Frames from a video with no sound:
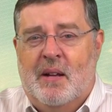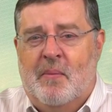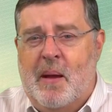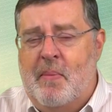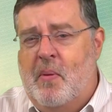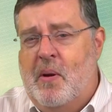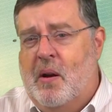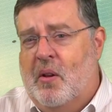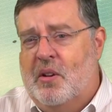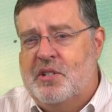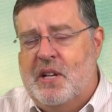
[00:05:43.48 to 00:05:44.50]
Maybe we are a
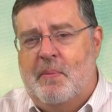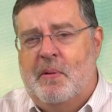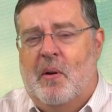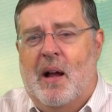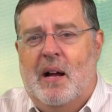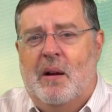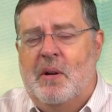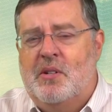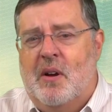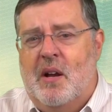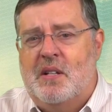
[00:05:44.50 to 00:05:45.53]
little skeptical. How can we
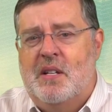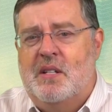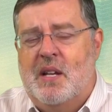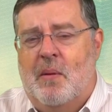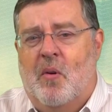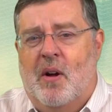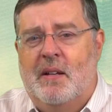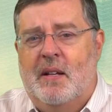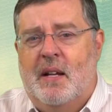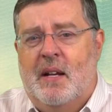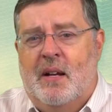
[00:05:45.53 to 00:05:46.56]
trust in someone
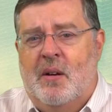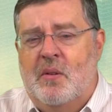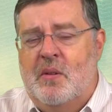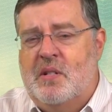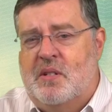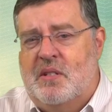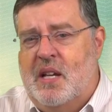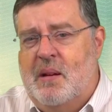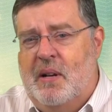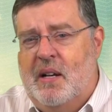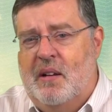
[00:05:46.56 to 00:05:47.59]
who is
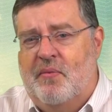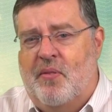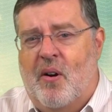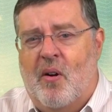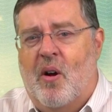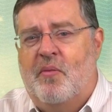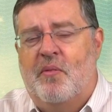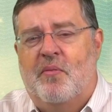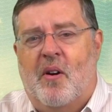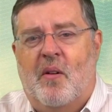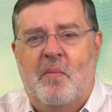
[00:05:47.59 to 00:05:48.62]
seemingly far off and
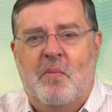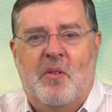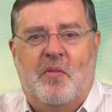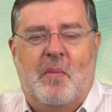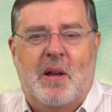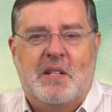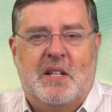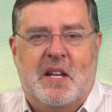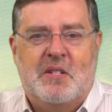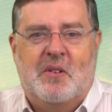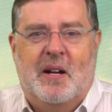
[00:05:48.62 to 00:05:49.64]
far removed from us in
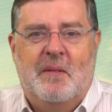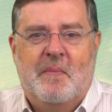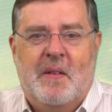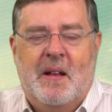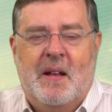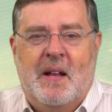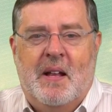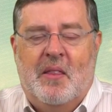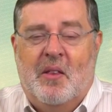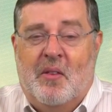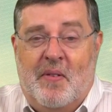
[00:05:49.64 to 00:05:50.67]
history?
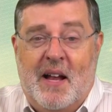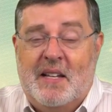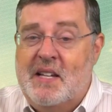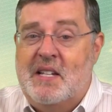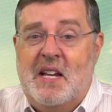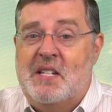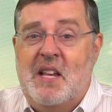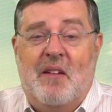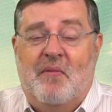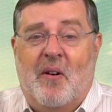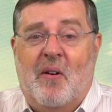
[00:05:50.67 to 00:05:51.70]
Well, the fact is he is
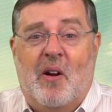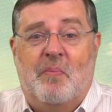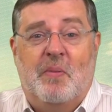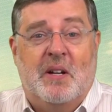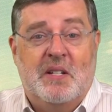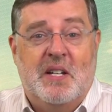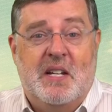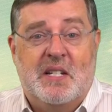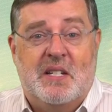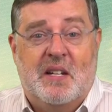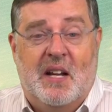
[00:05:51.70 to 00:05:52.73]
not far off because
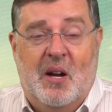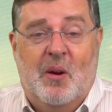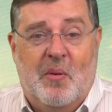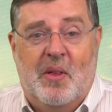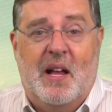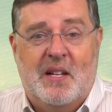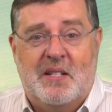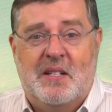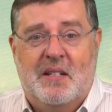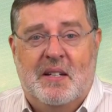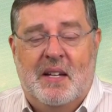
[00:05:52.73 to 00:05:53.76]
he's here with us.
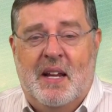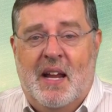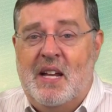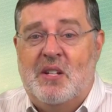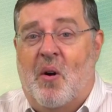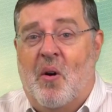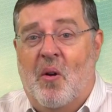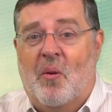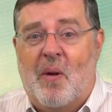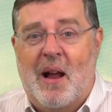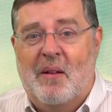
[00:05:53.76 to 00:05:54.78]
He's all
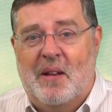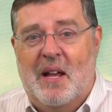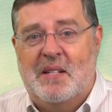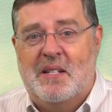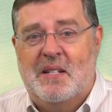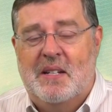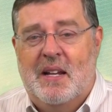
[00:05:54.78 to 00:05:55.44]
around us.